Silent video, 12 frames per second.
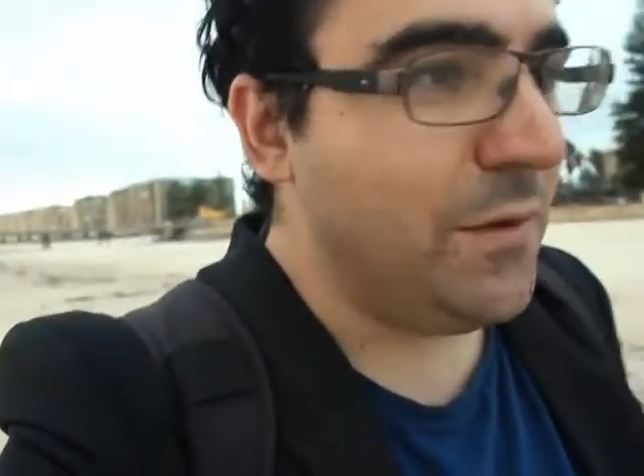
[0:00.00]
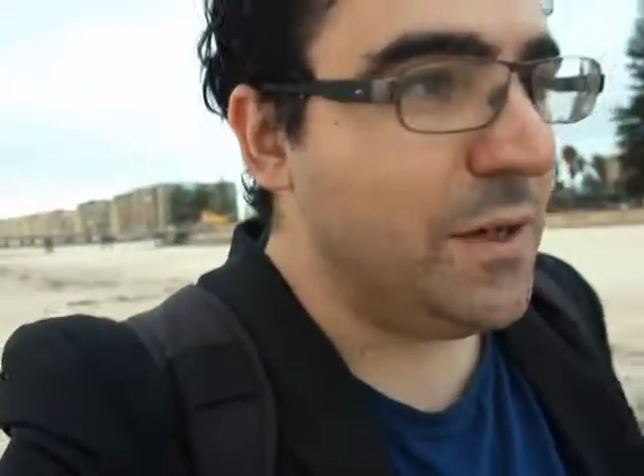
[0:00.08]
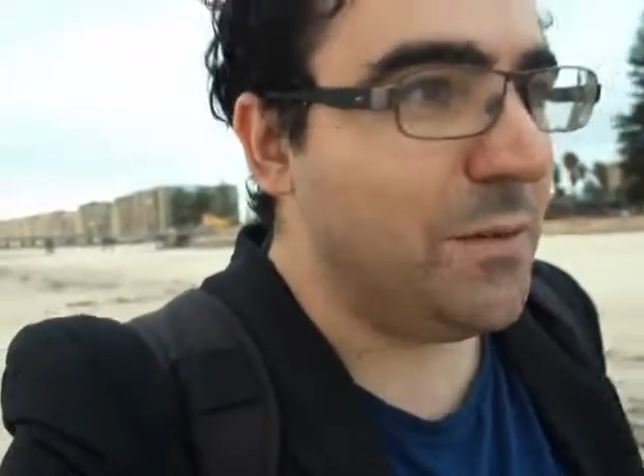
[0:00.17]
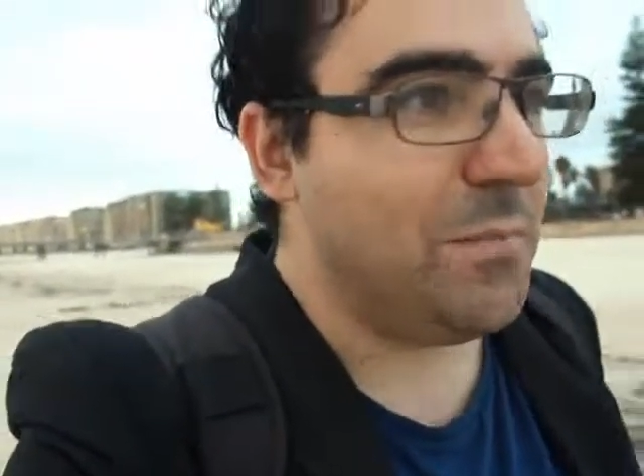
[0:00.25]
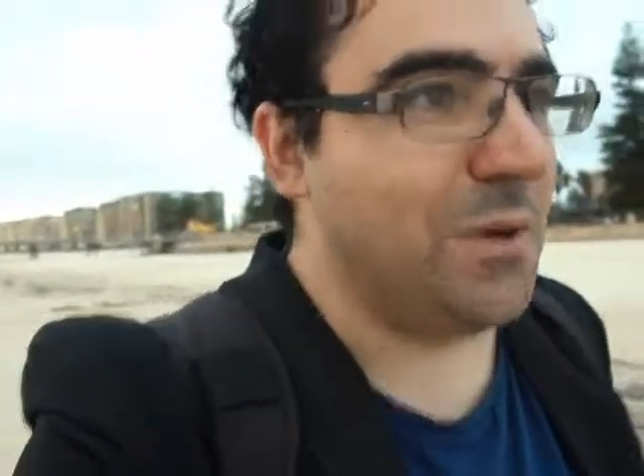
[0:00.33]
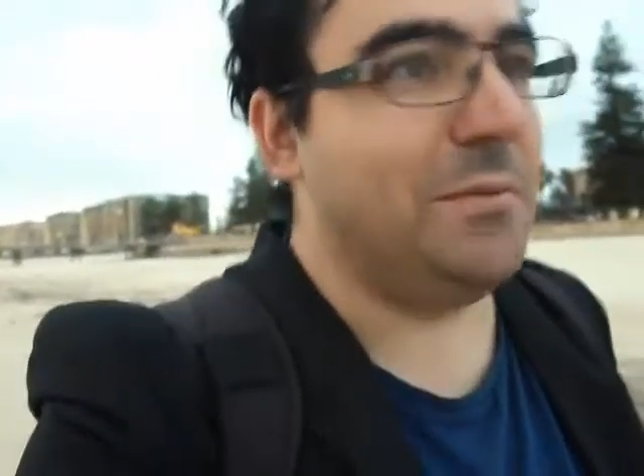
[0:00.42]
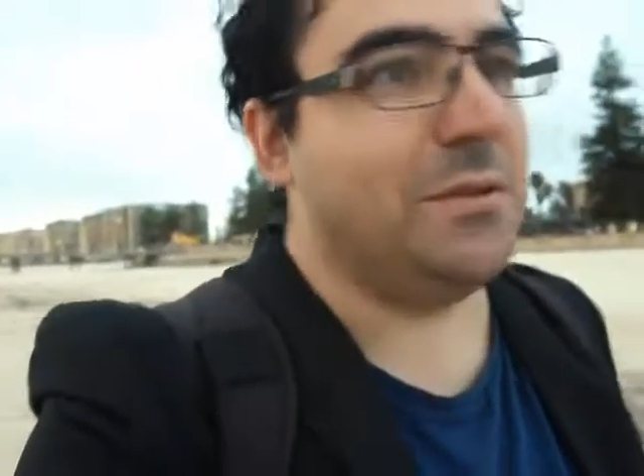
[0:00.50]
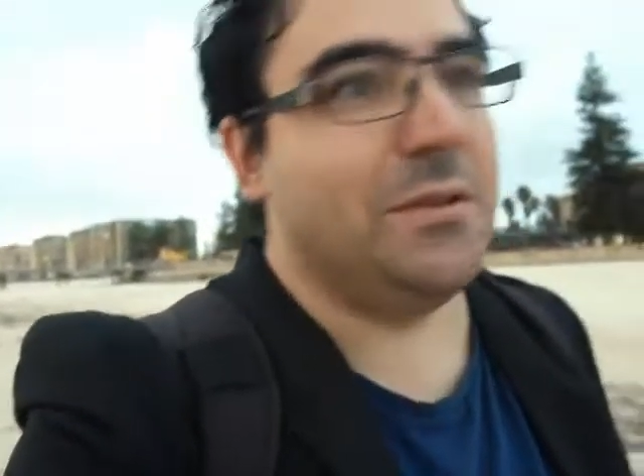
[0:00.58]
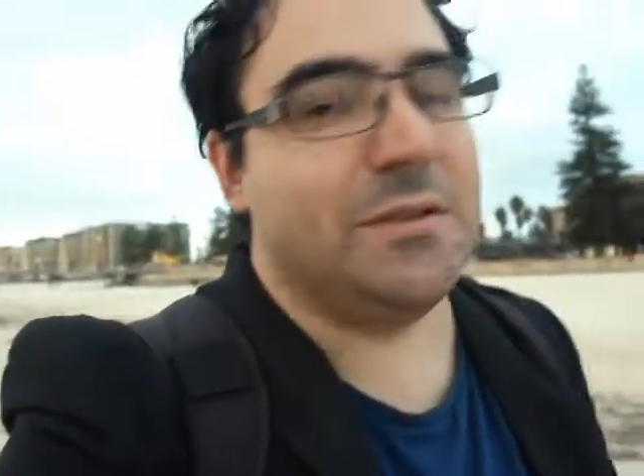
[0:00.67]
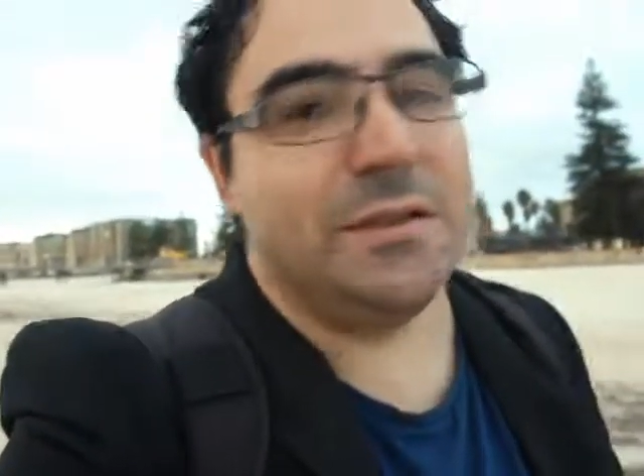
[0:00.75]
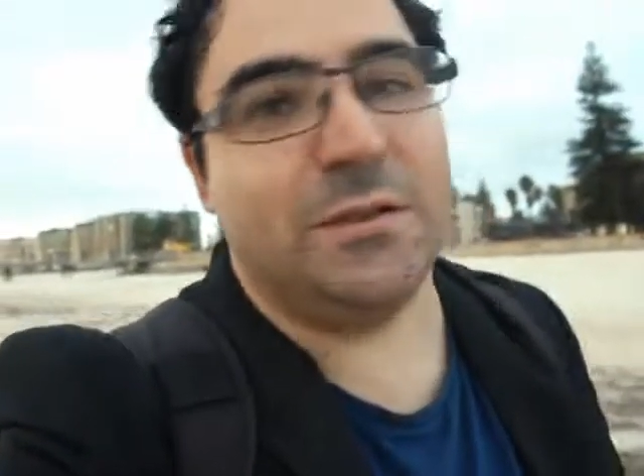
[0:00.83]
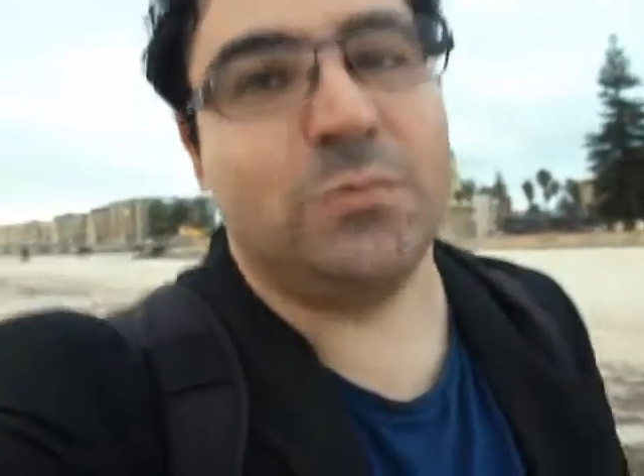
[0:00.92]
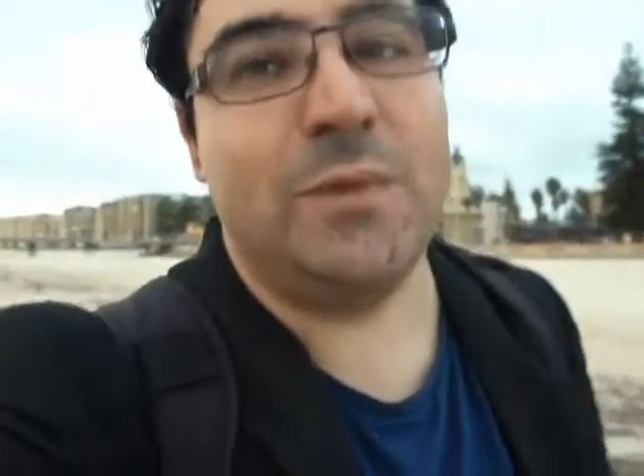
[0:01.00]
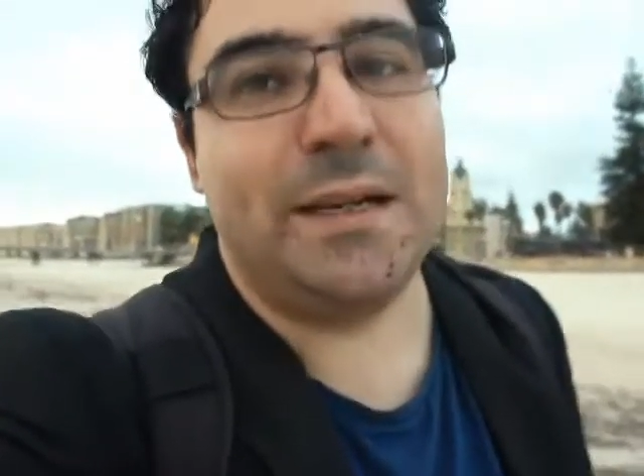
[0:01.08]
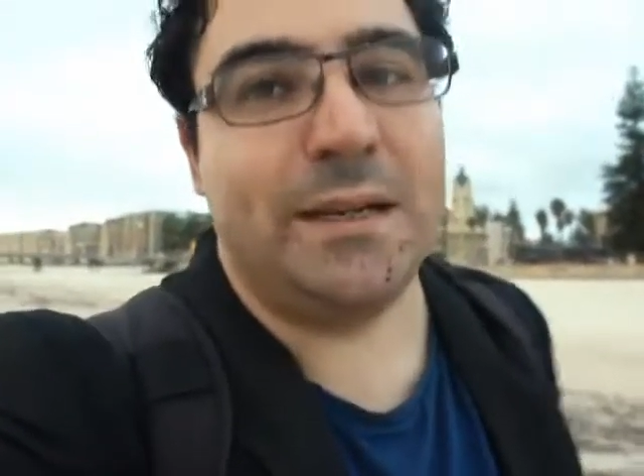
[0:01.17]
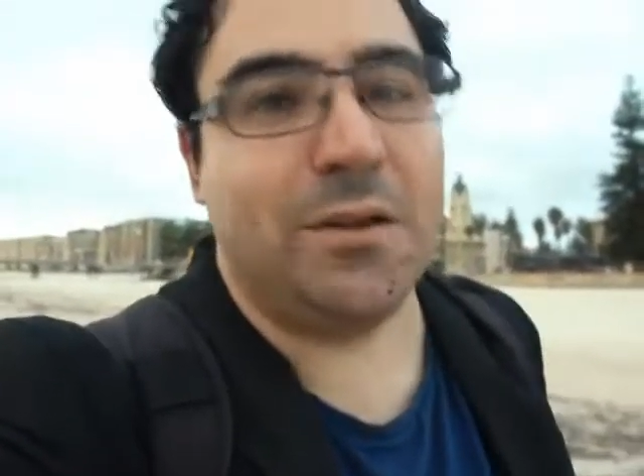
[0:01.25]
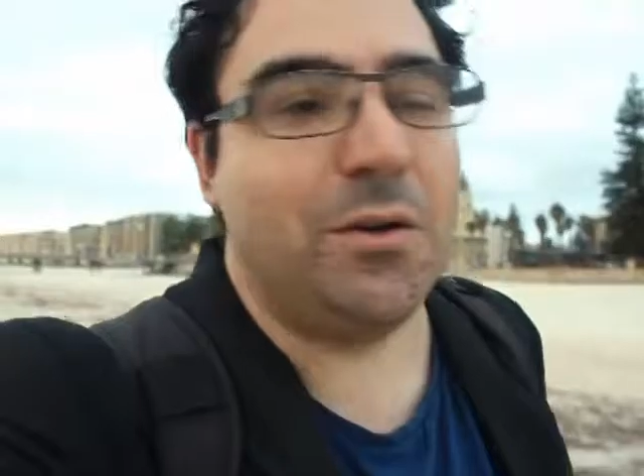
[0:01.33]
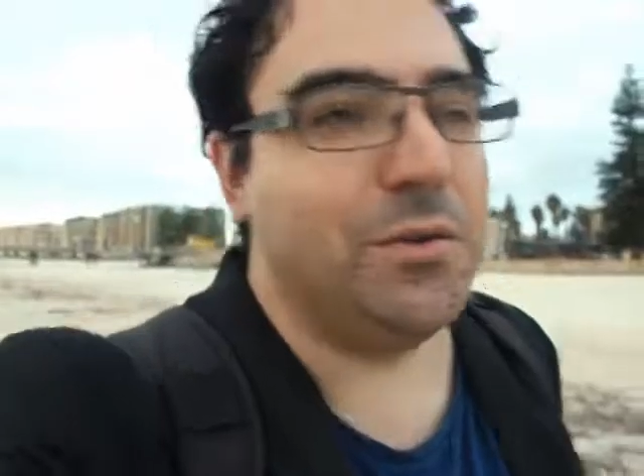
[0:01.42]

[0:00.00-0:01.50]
video purposes it's really